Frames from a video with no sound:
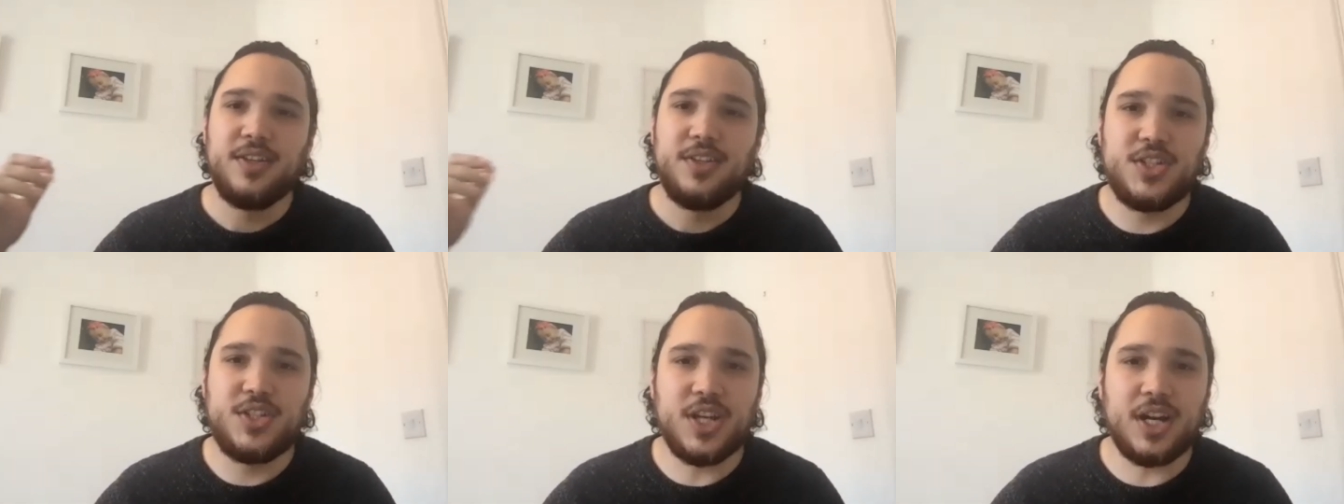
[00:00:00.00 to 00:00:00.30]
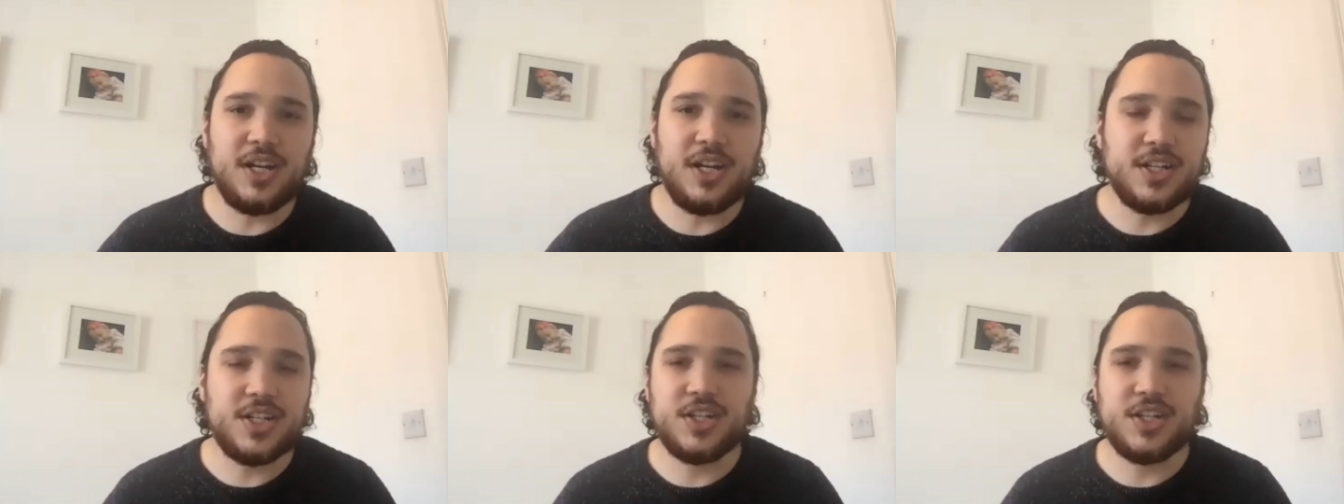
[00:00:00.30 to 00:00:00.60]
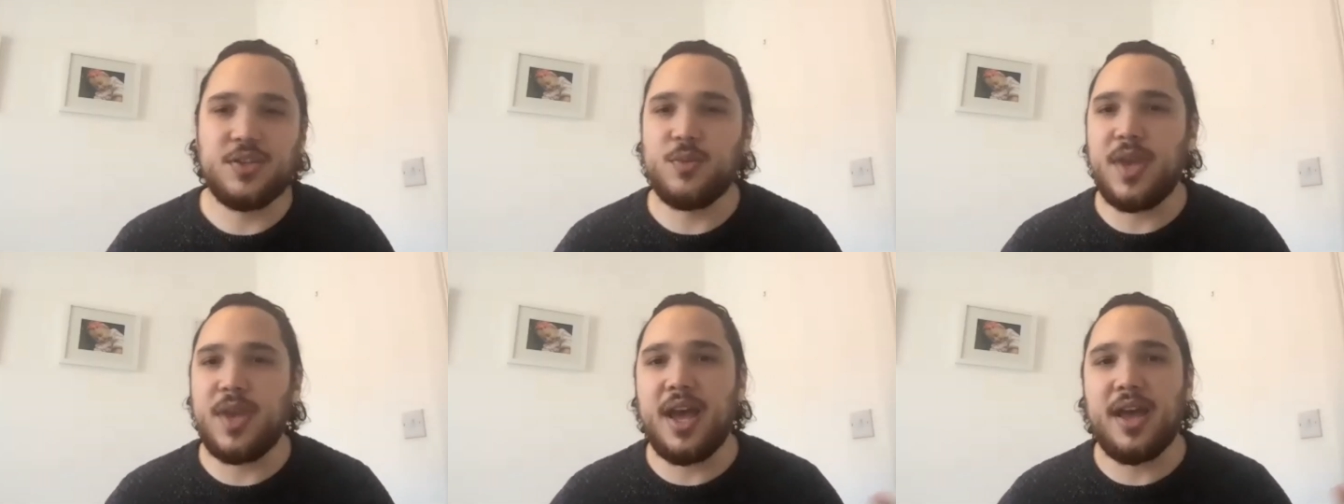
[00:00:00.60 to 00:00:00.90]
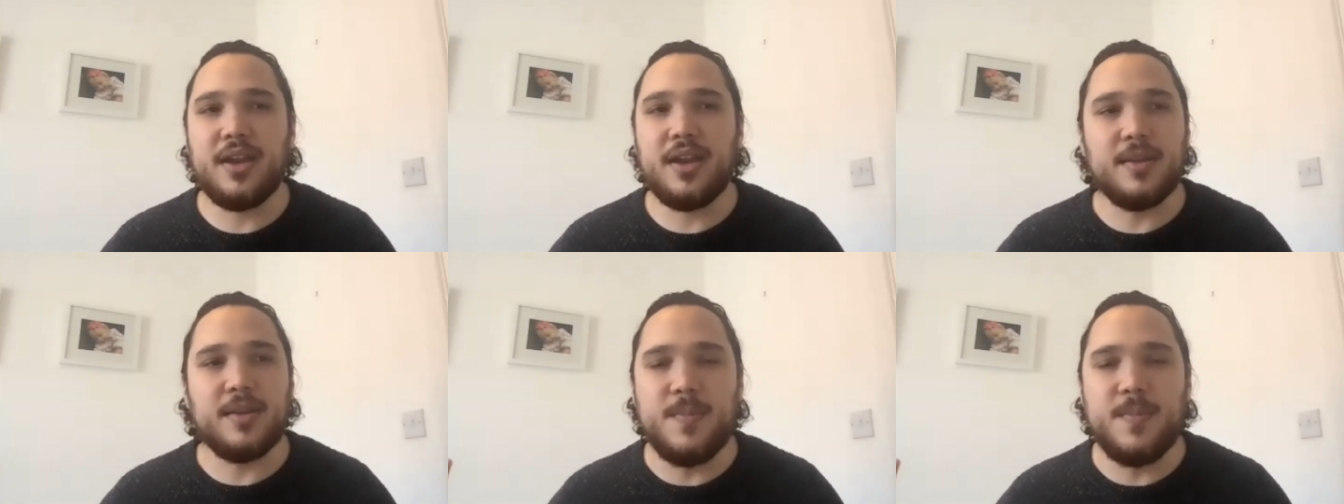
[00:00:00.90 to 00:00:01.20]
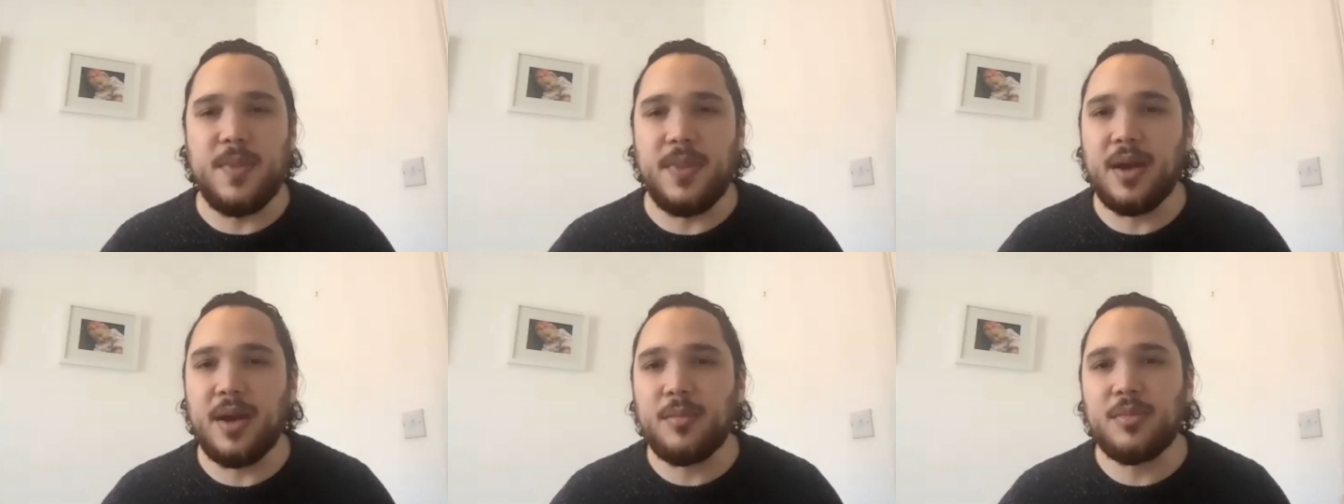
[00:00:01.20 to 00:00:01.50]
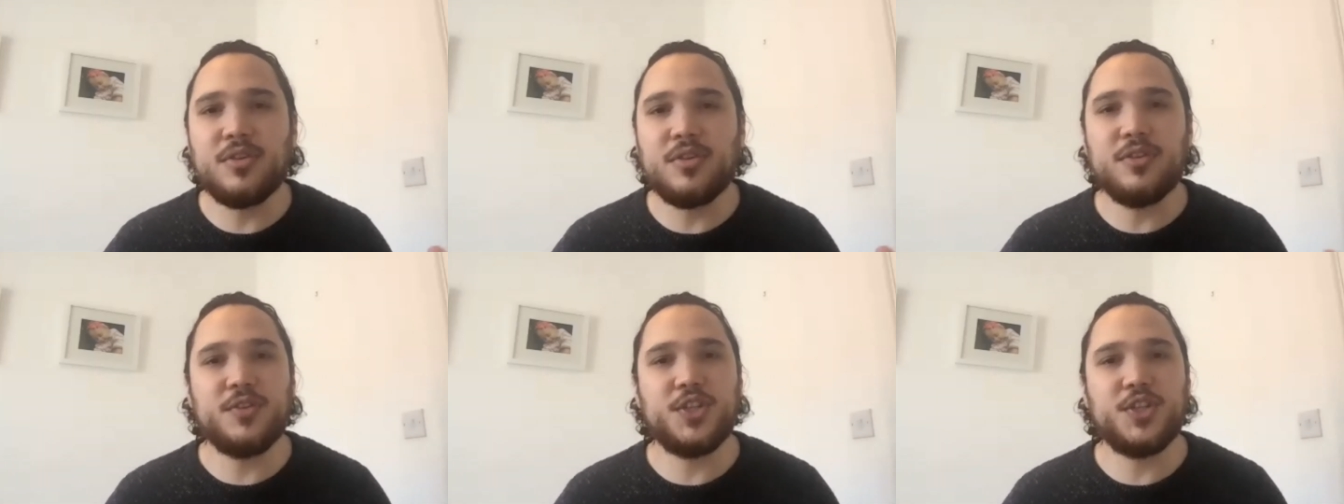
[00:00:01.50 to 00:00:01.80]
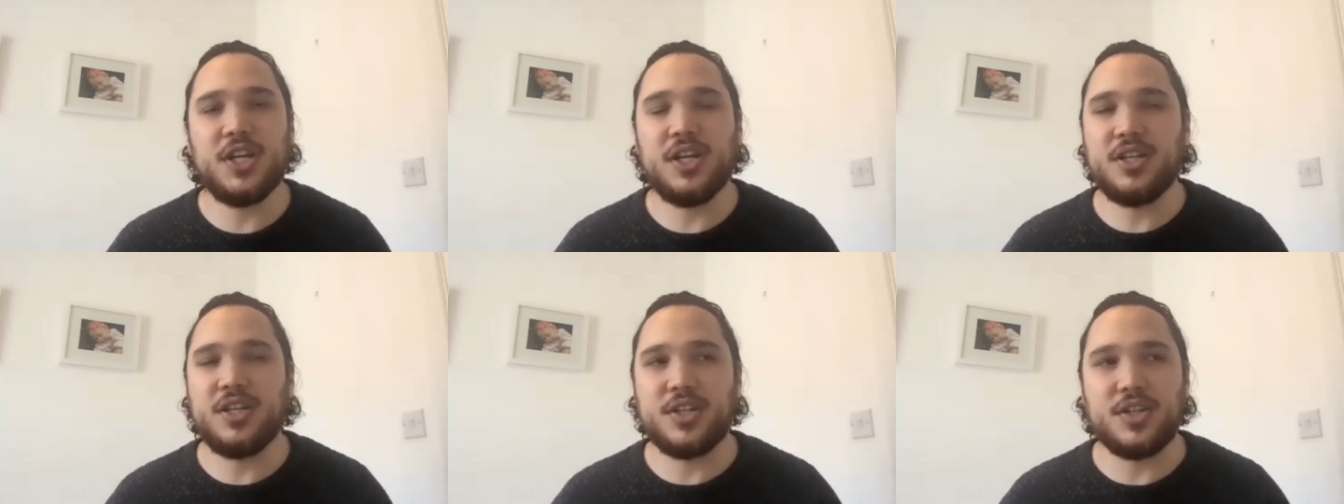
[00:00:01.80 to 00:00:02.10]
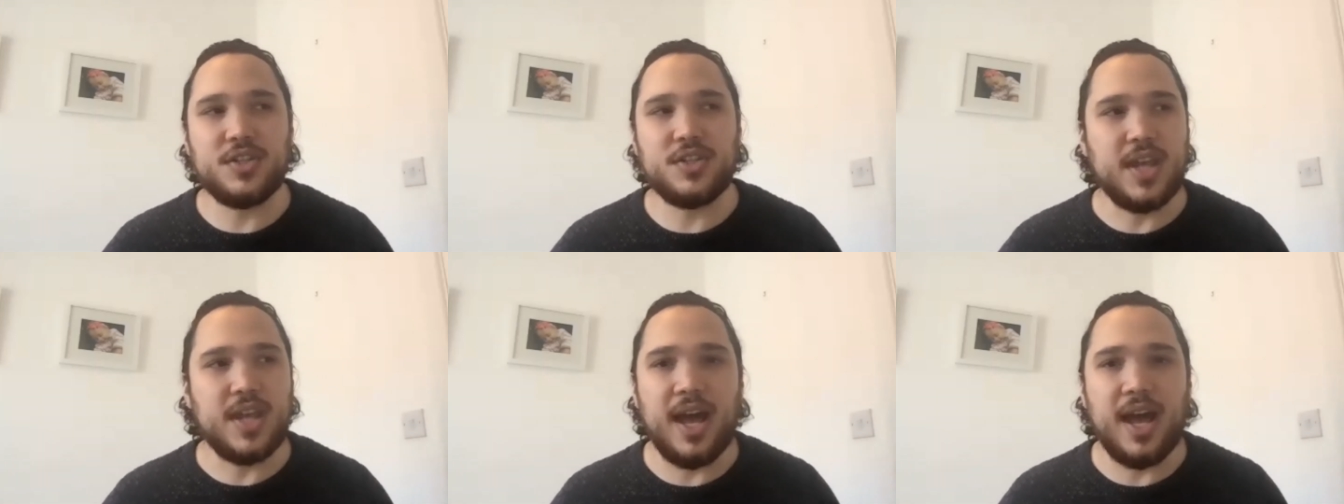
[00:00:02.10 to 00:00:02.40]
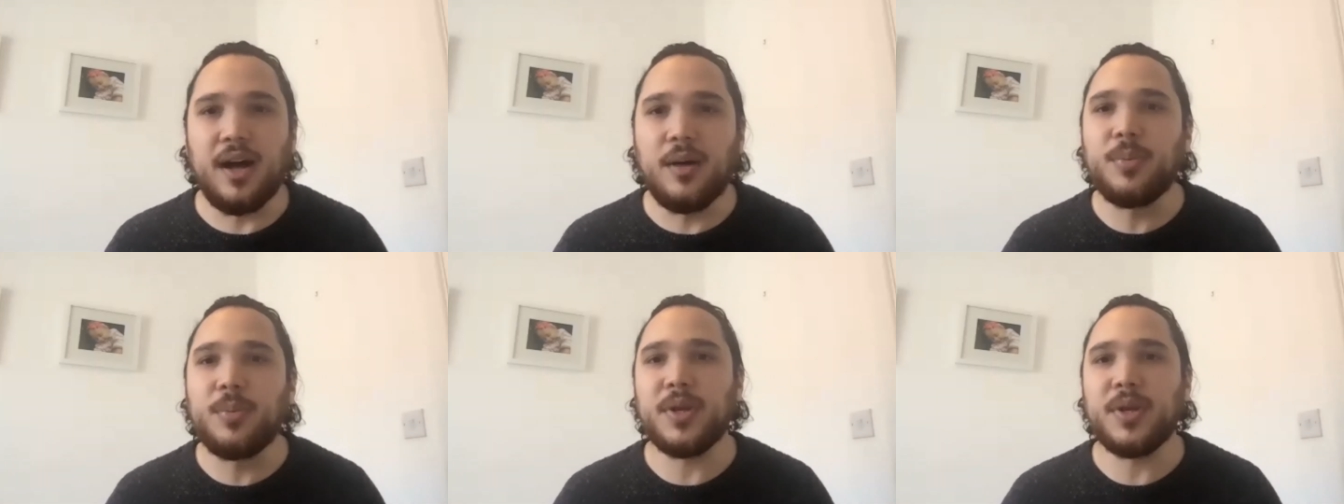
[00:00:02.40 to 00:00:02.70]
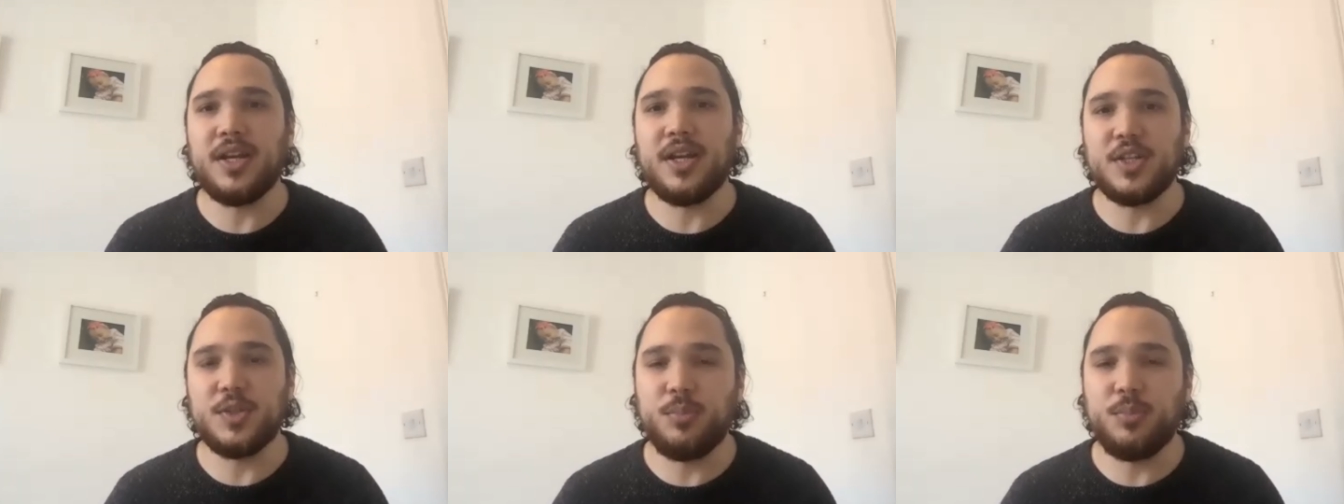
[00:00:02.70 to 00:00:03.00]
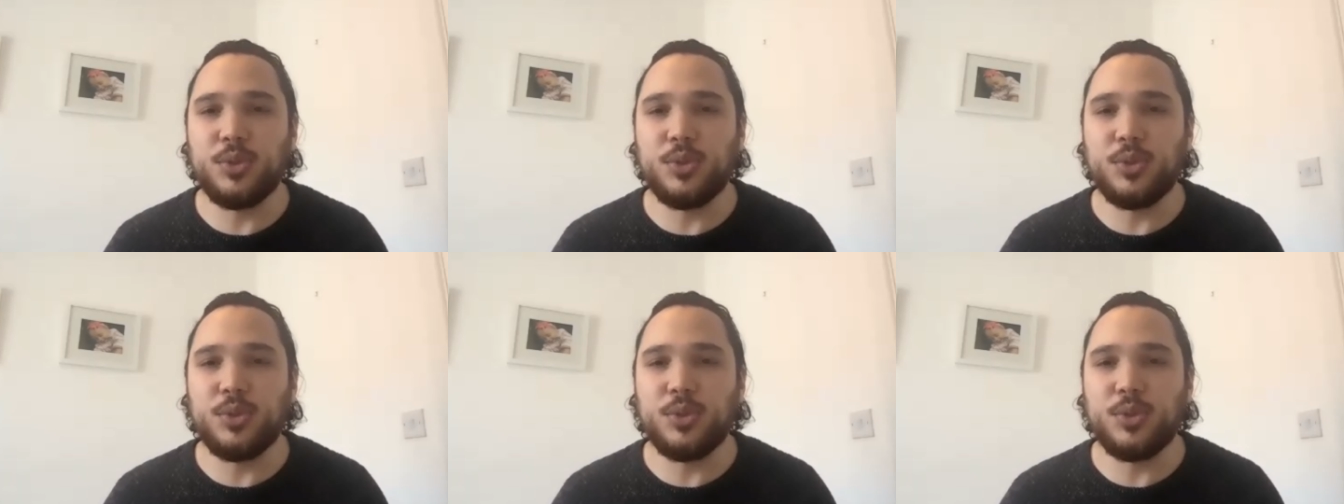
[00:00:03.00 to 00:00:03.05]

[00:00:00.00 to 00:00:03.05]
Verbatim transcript: junction, we had a number of churches helping us